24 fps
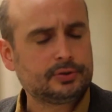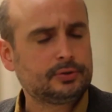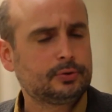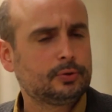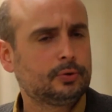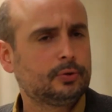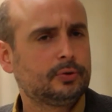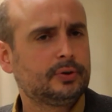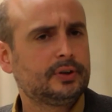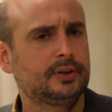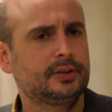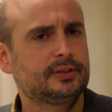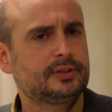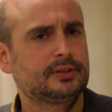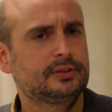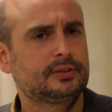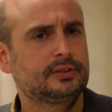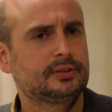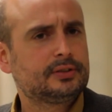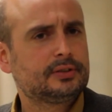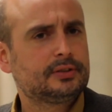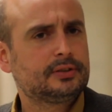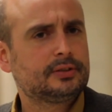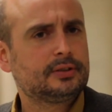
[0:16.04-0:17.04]

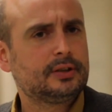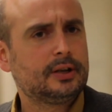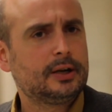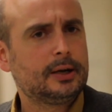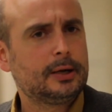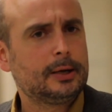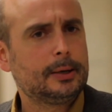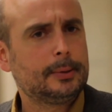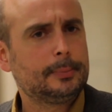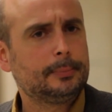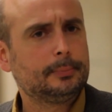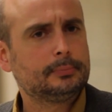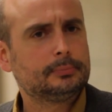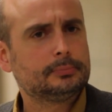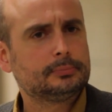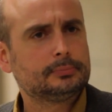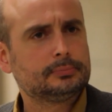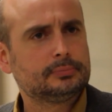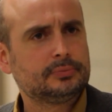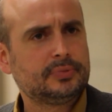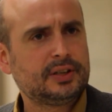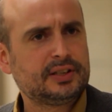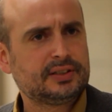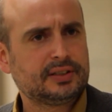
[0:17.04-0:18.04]
stories,
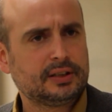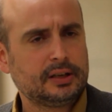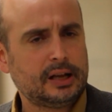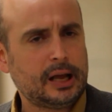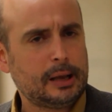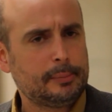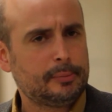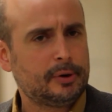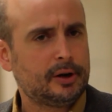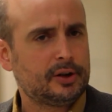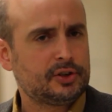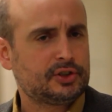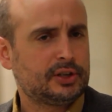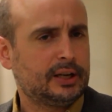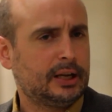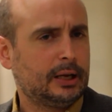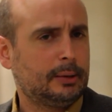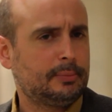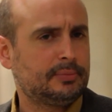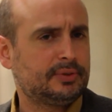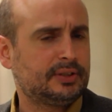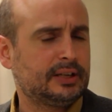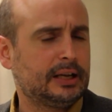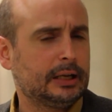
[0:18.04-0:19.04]
um, these kind of M R
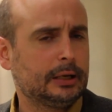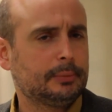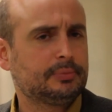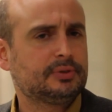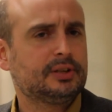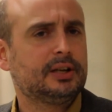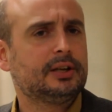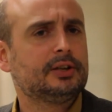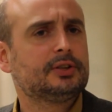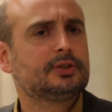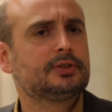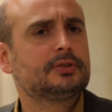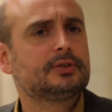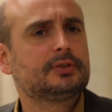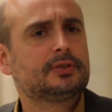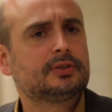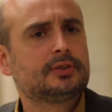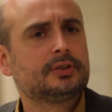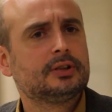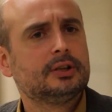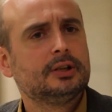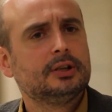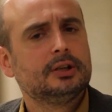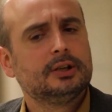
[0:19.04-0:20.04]
James
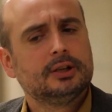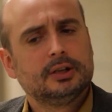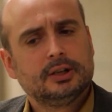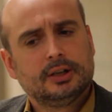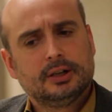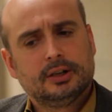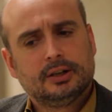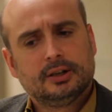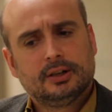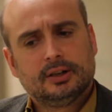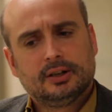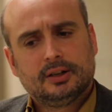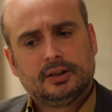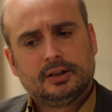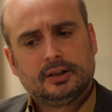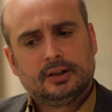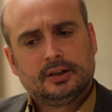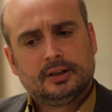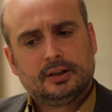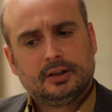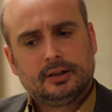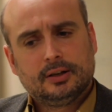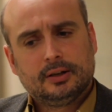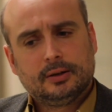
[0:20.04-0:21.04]
adaptations,
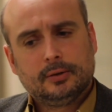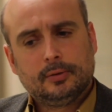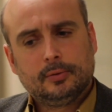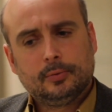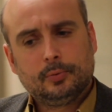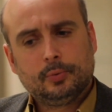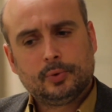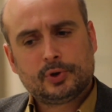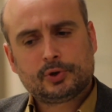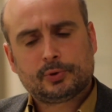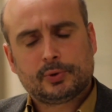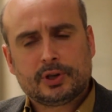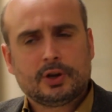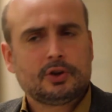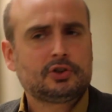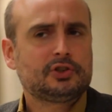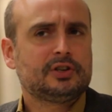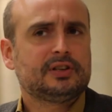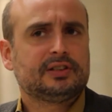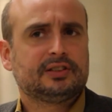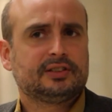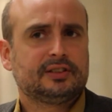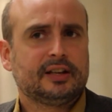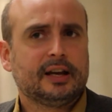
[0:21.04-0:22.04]
which were
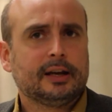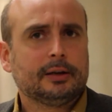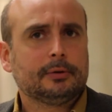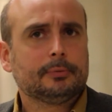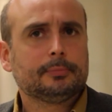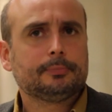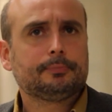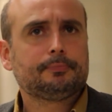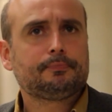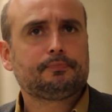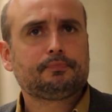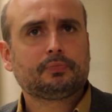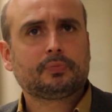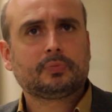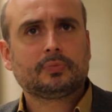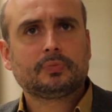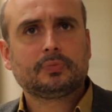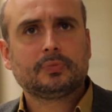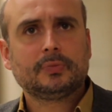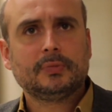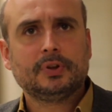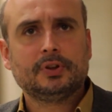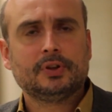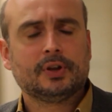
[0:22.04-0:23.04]
usually set
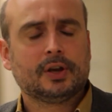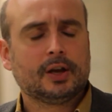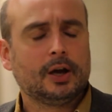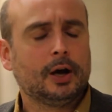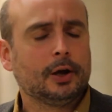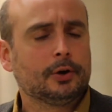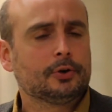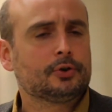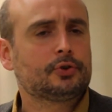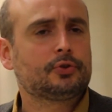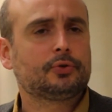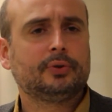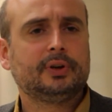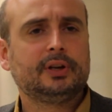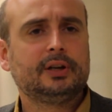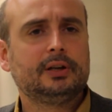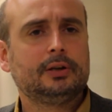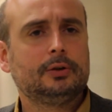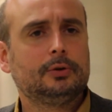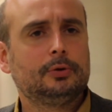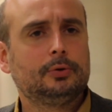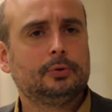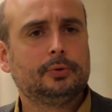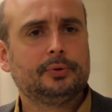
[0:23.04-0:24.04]
in the
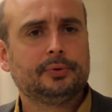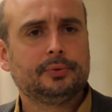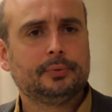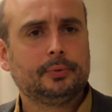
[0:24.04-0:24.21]
country or